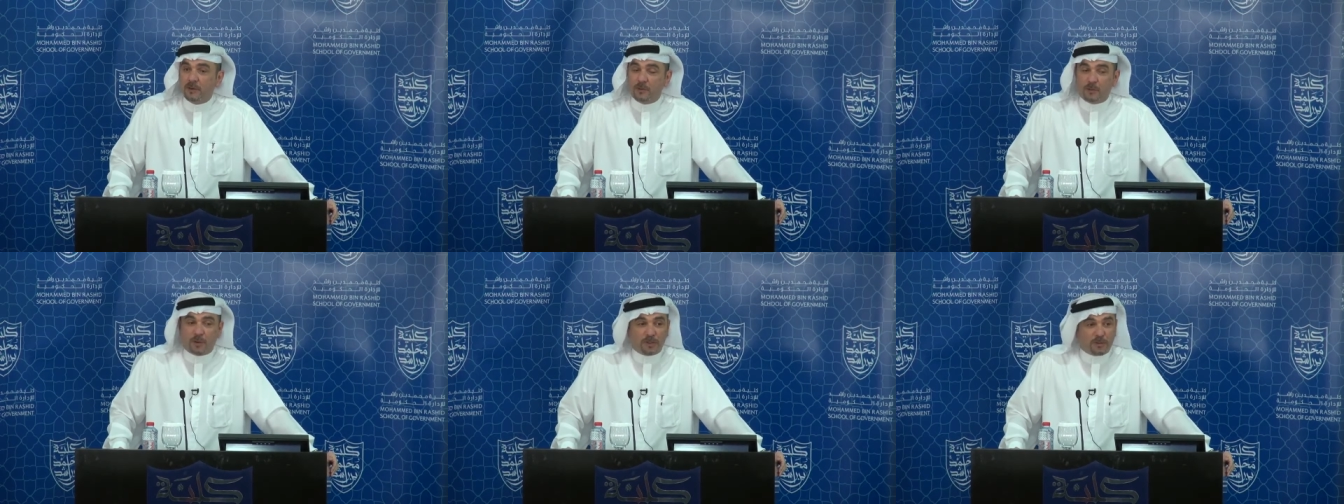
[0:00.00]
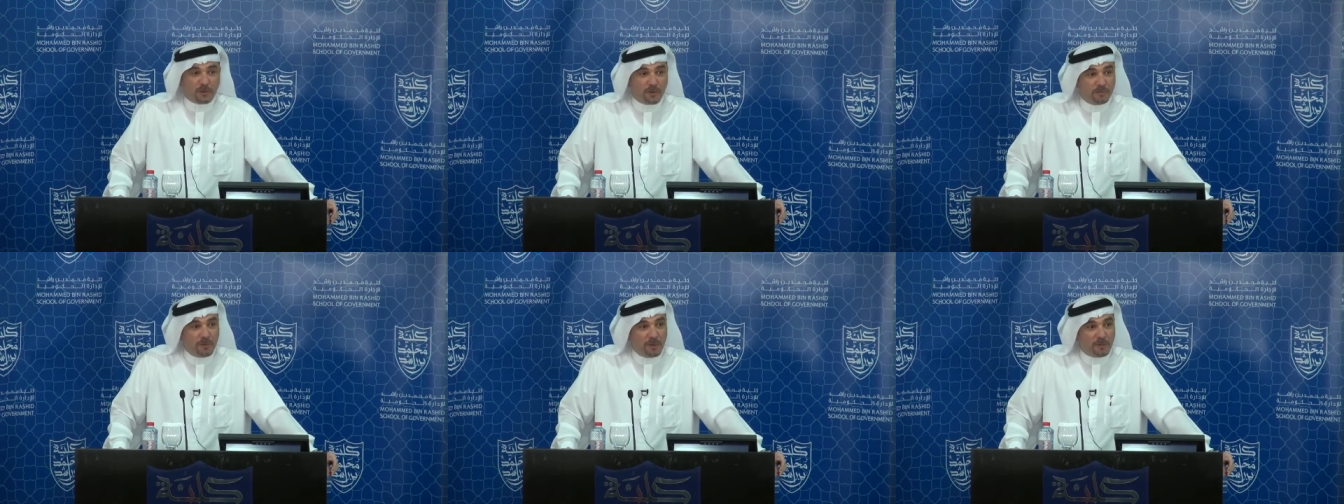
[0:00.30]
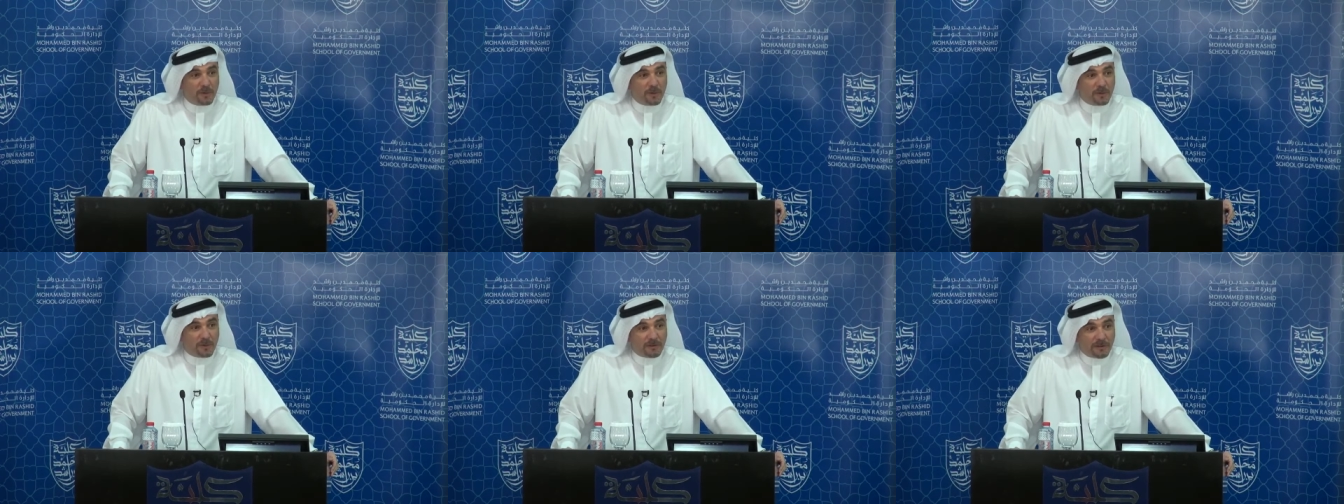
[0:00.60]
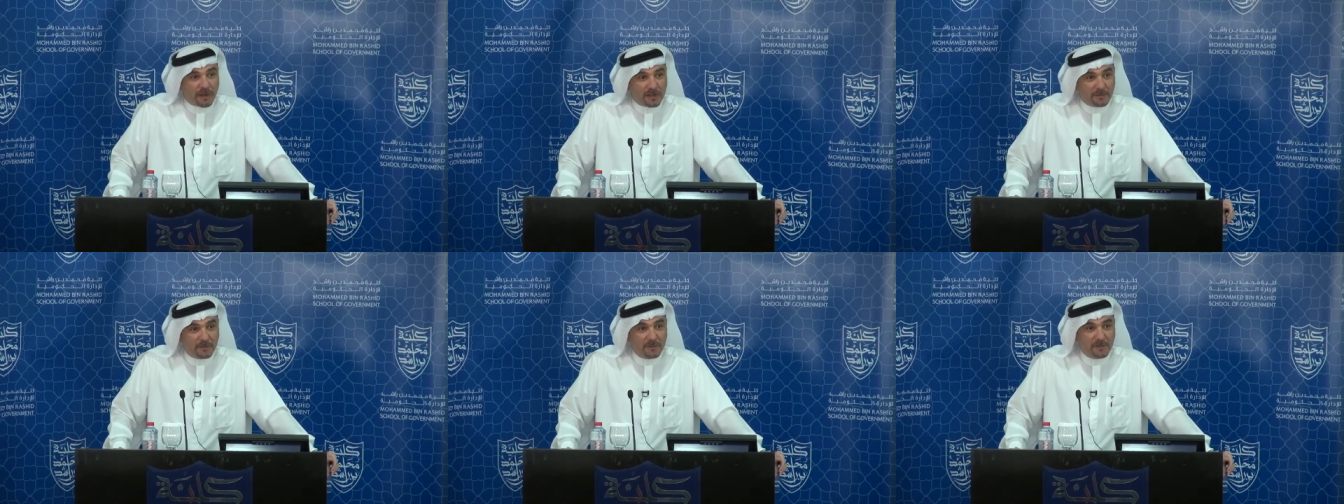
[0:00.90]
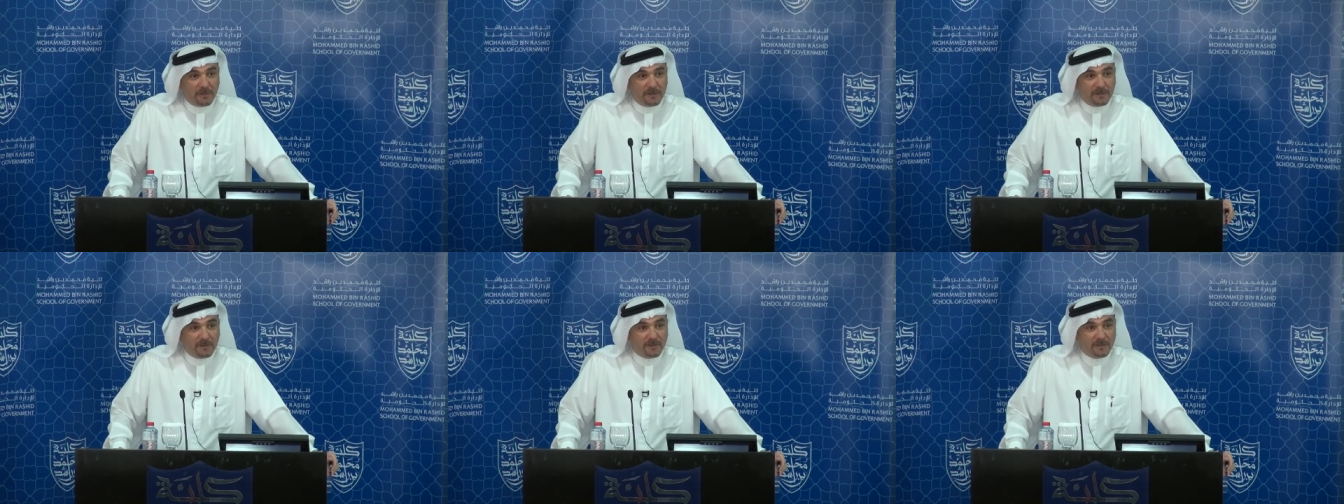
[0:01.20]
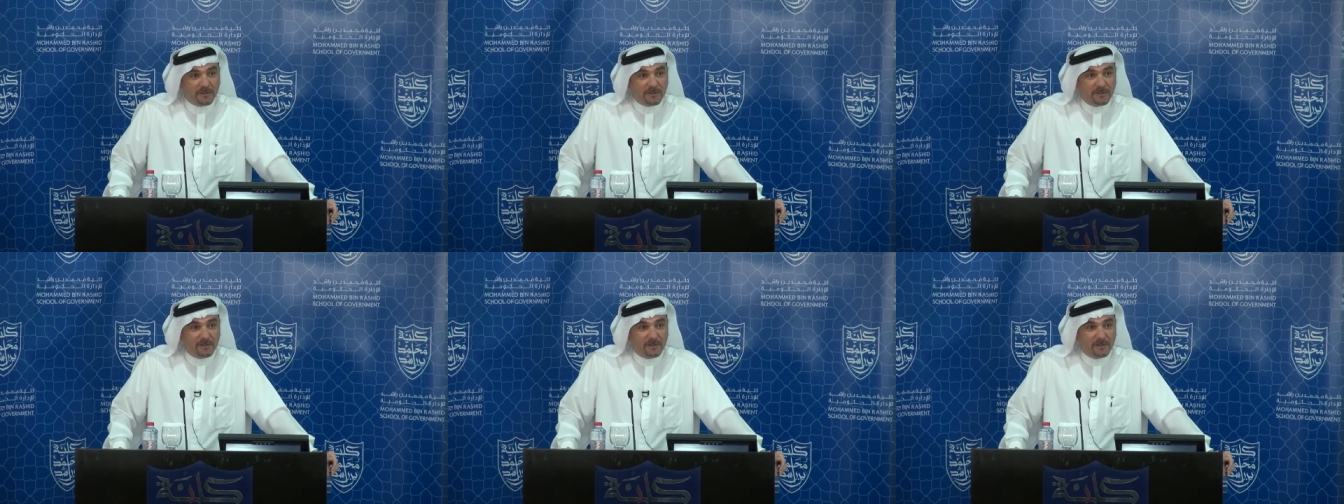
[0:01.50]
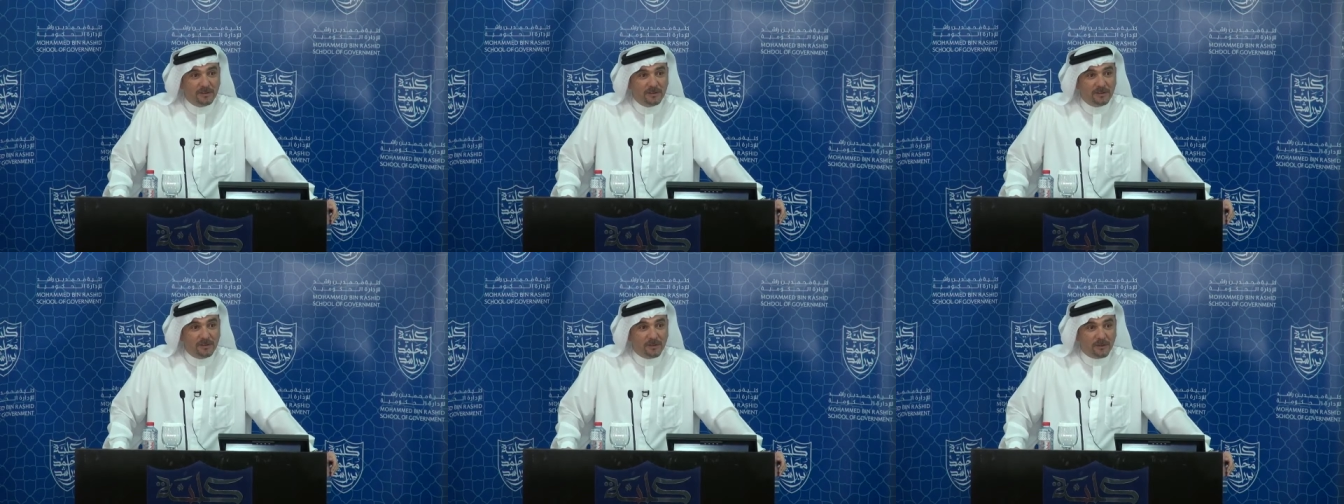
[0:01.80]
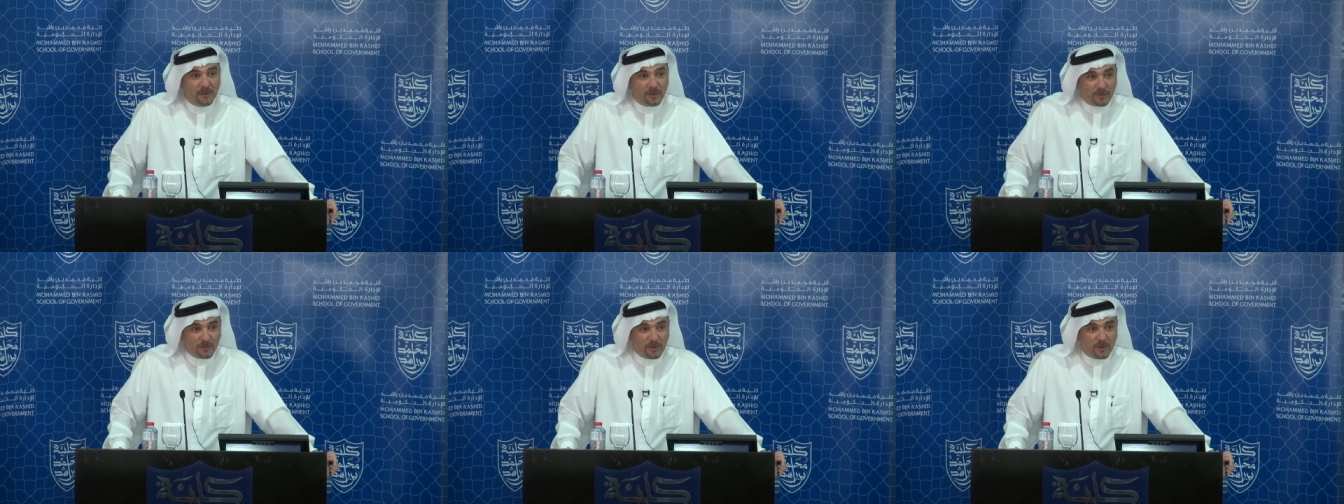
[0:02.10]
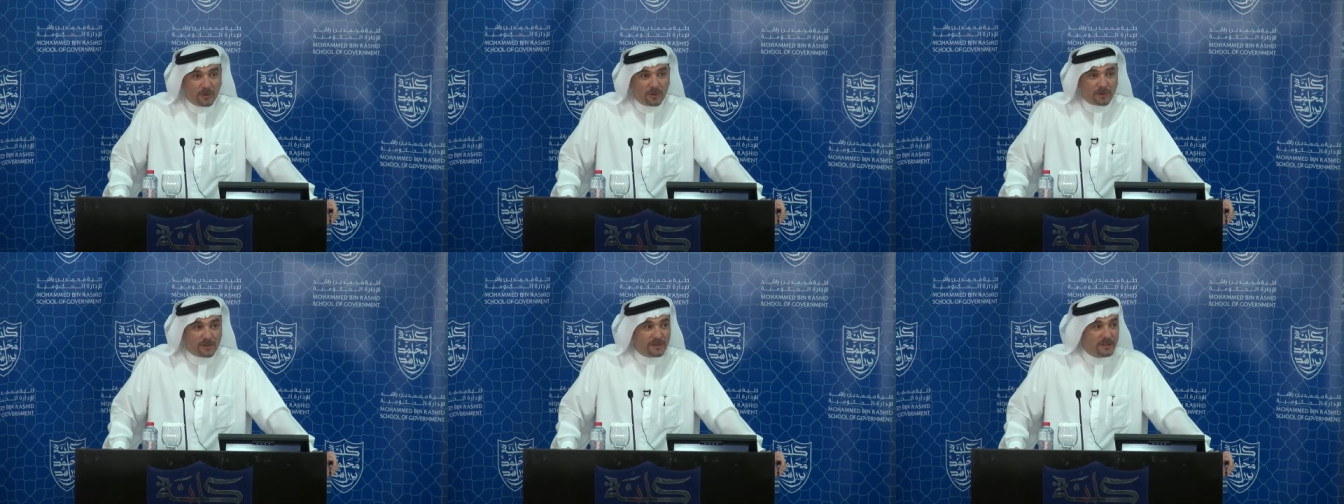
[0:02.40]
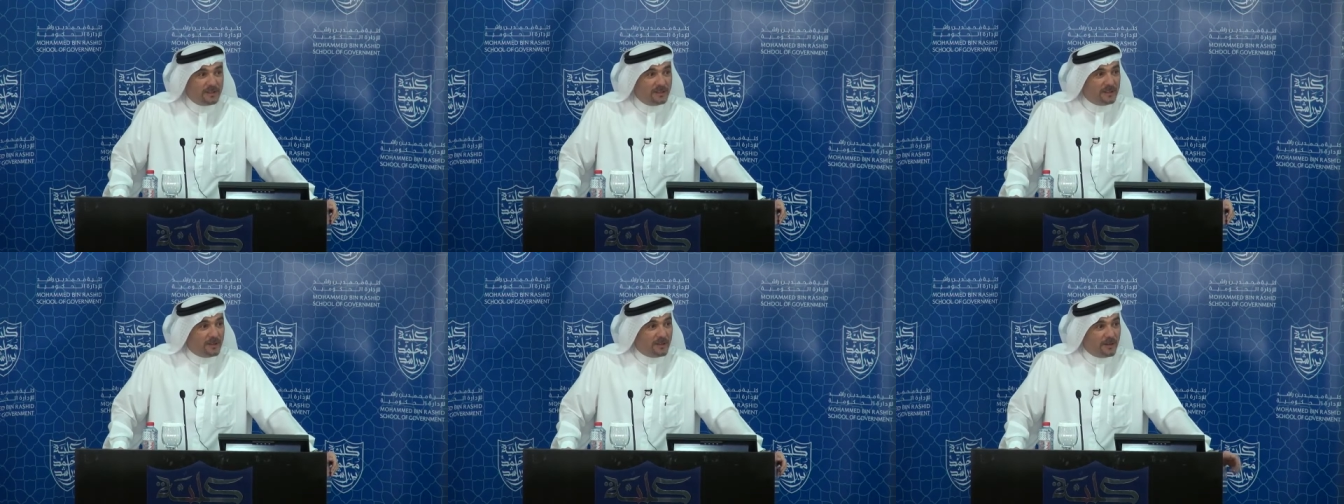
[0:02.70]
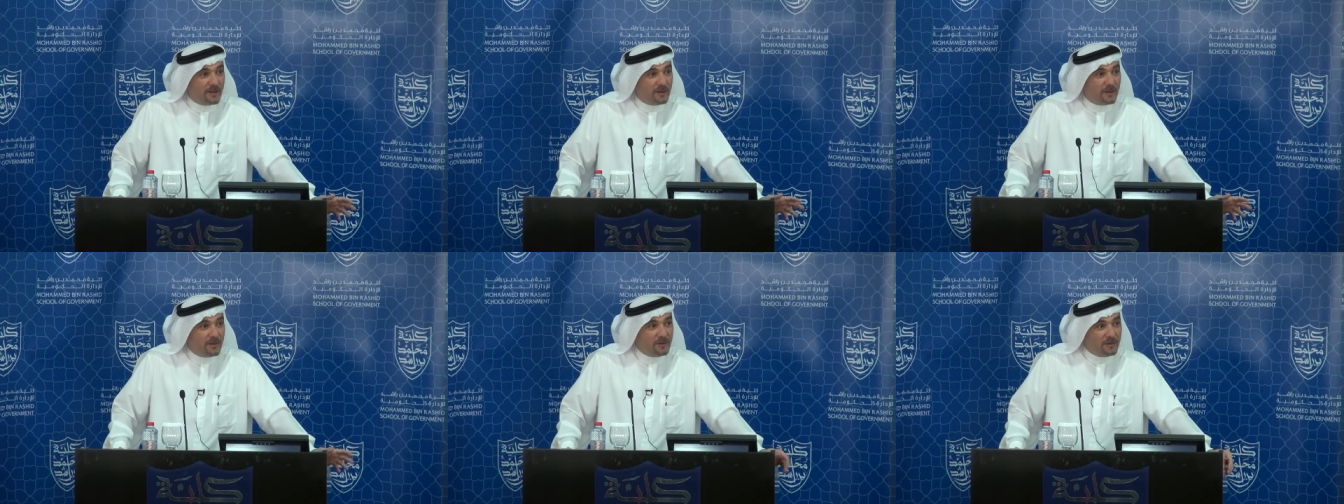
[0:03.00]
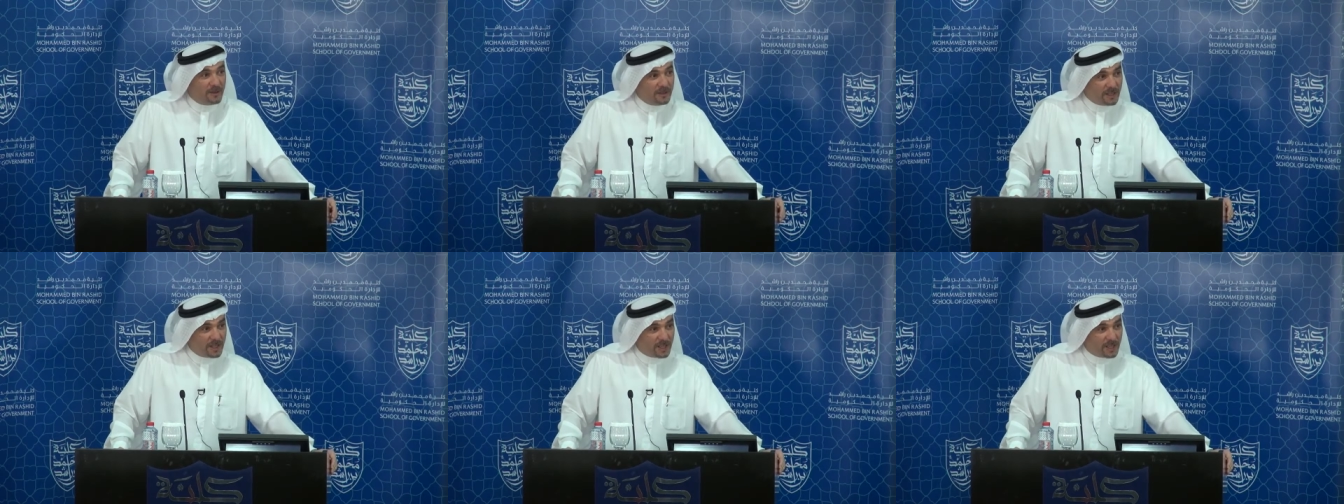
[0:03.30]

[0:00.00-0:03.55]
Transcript: What could be more credible or more, you know,